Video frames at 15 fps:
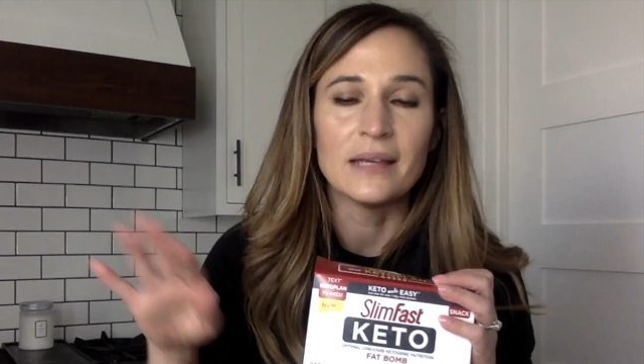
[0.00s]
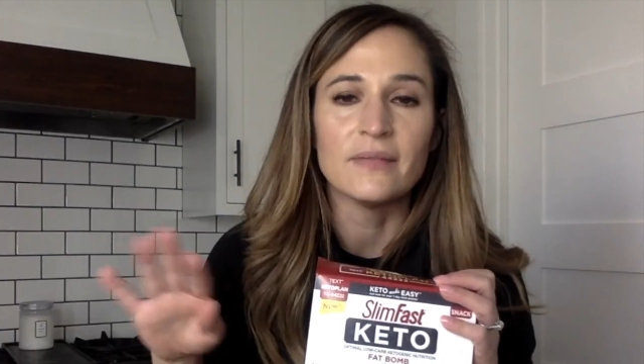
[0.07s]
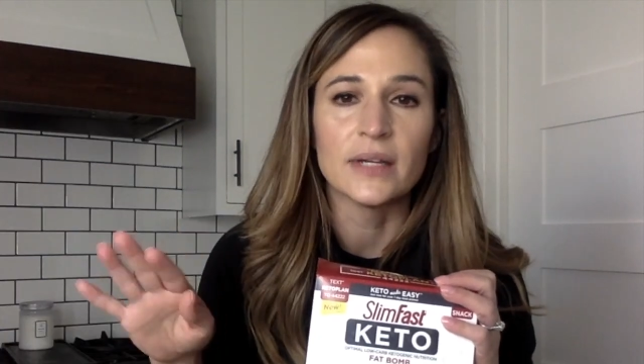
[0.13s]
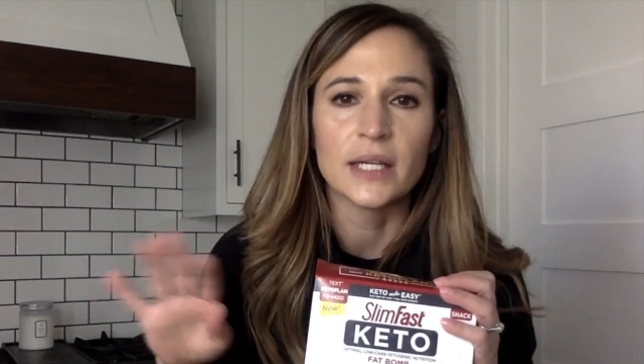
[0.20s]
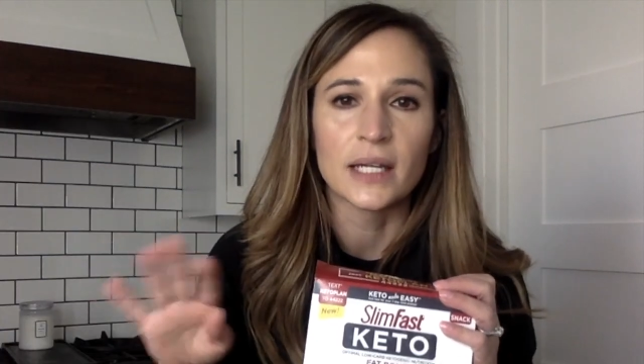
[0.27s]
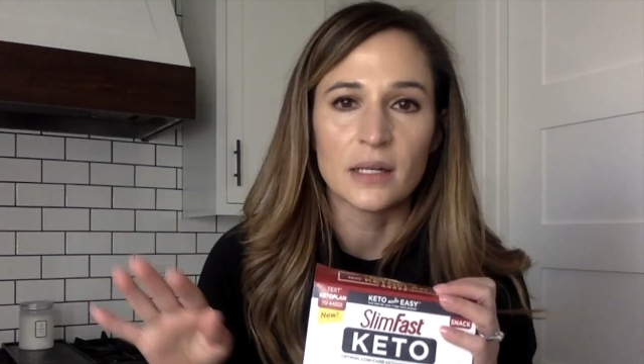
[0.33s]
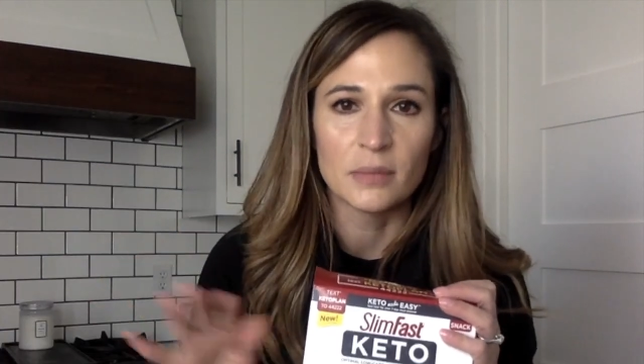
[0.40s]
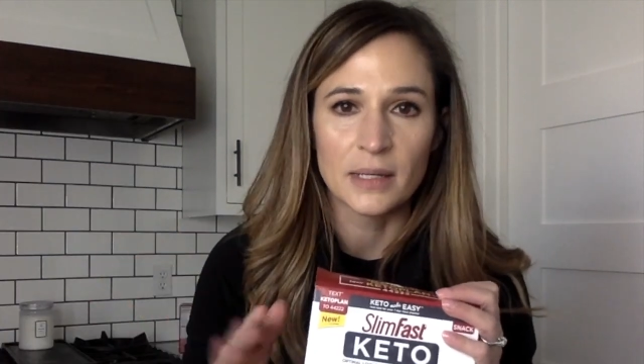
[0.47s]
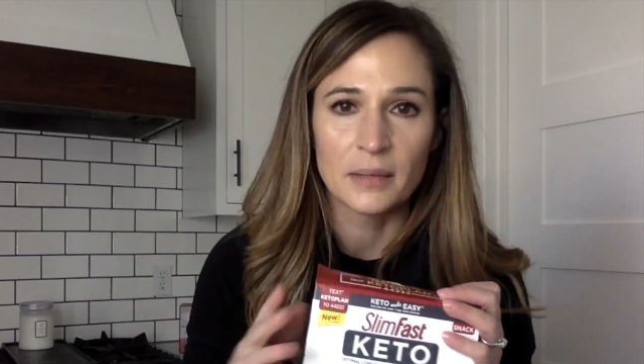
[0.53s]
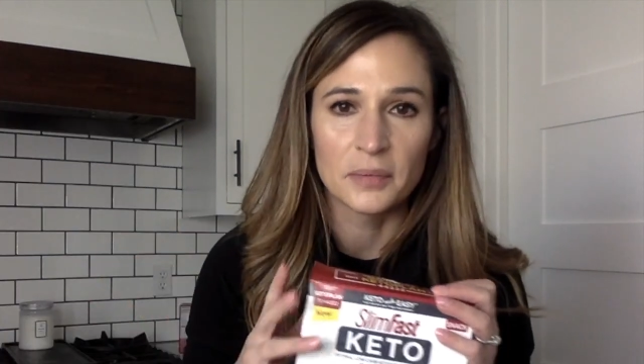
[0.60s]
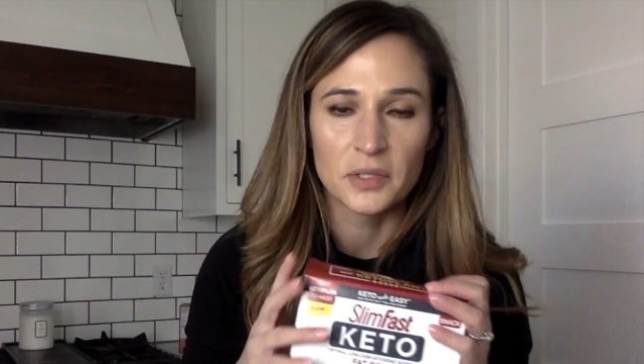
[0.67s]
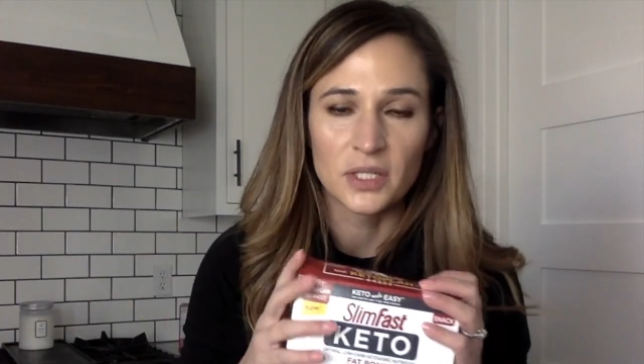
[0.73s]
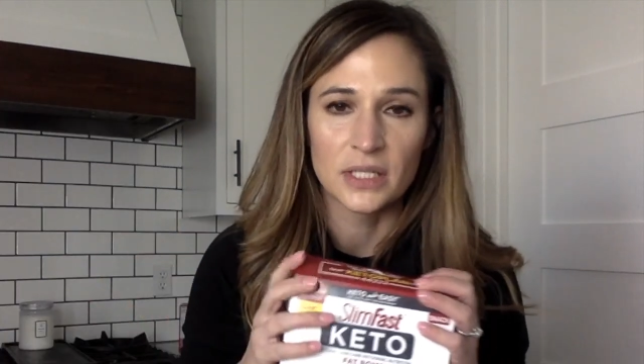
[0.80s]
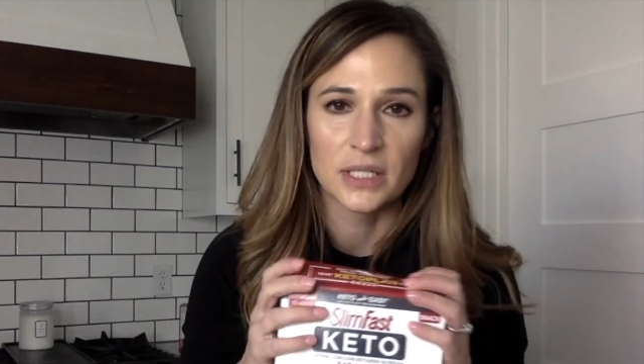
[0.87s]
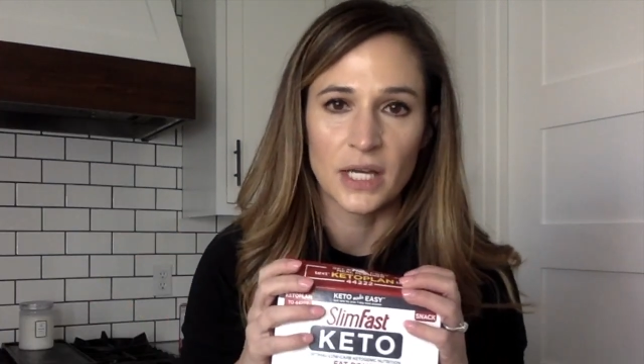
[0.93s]
even going to be able
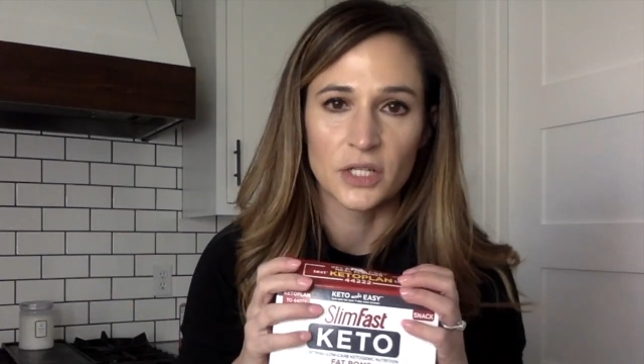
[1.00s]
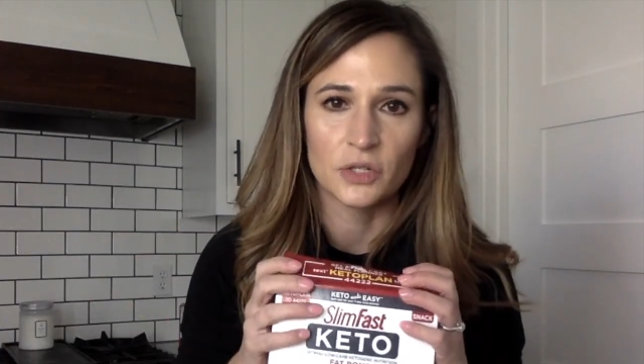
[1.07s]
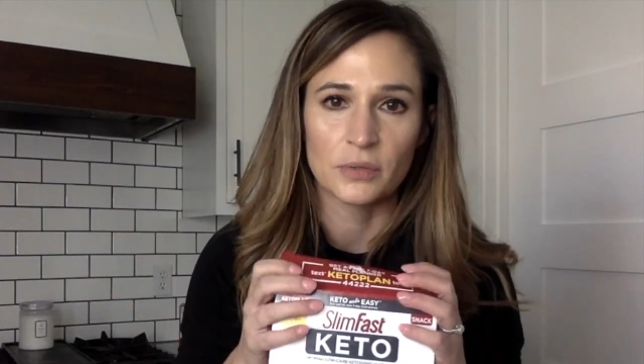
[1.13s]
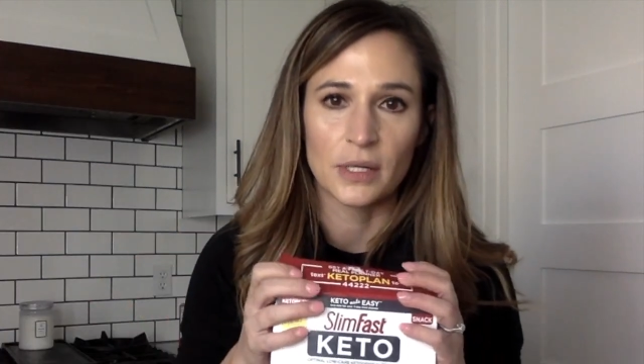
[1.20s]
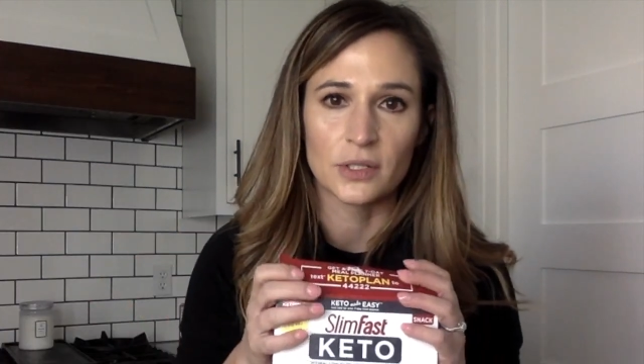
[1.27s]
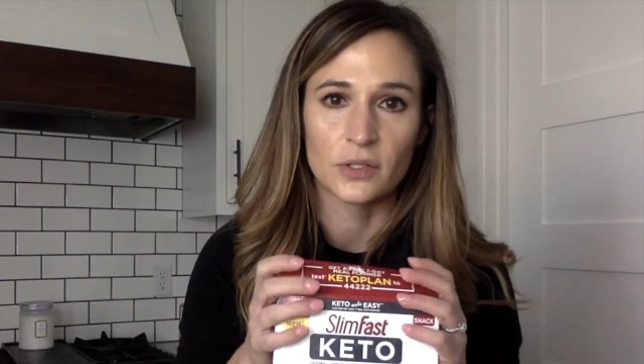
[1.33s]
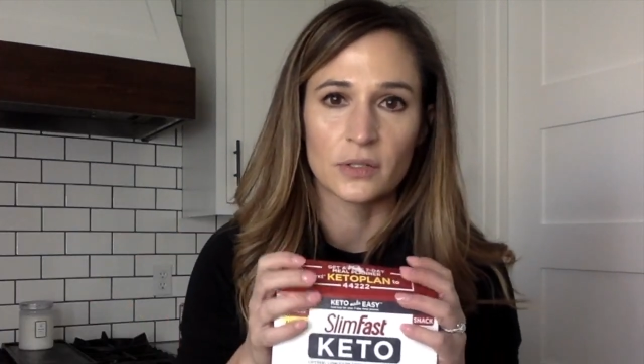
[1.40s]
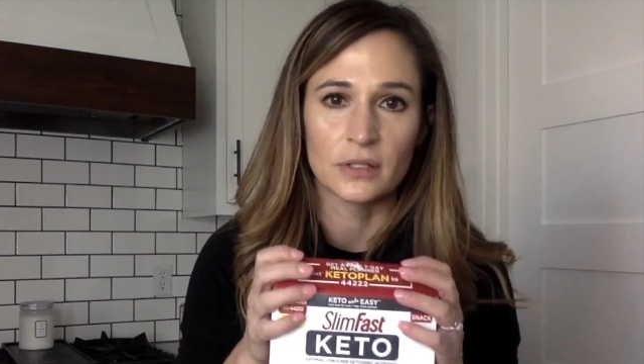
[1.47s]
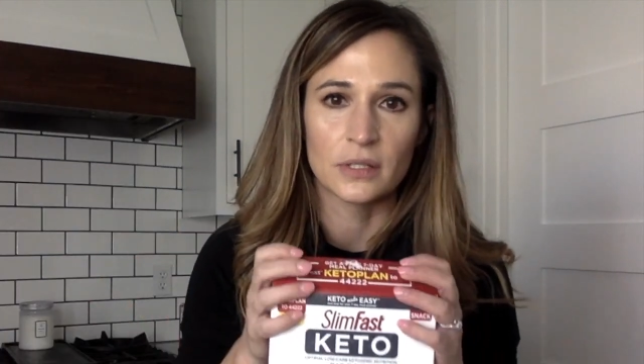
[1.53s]
to touch Russell